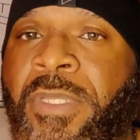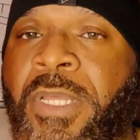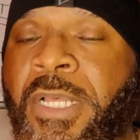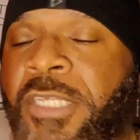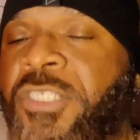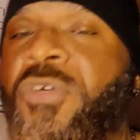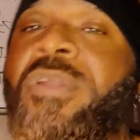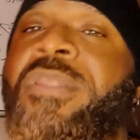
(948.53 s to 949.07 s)

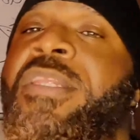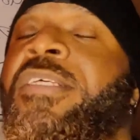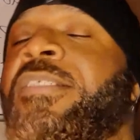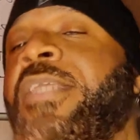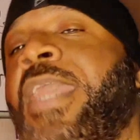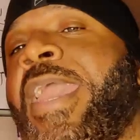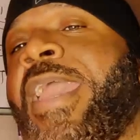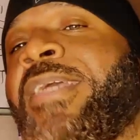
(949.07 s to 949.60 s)
So in this
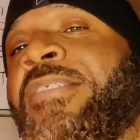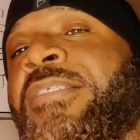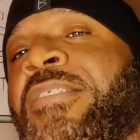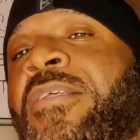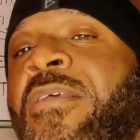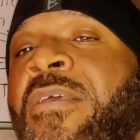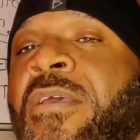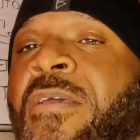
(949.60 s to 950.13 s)
case,
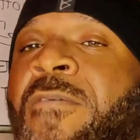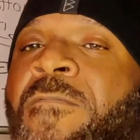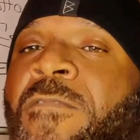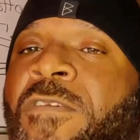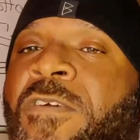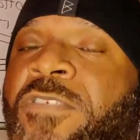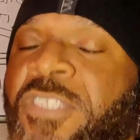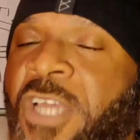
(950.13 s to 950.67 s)

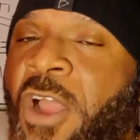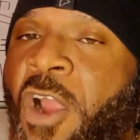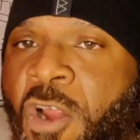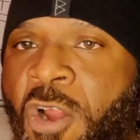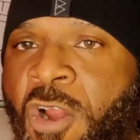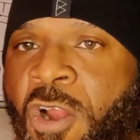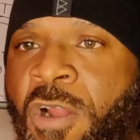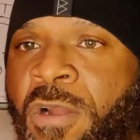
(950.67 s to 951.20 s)
to
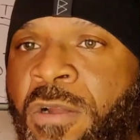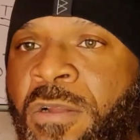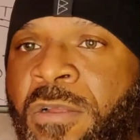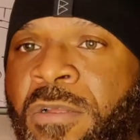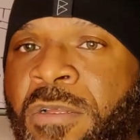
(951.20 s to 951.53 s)
her,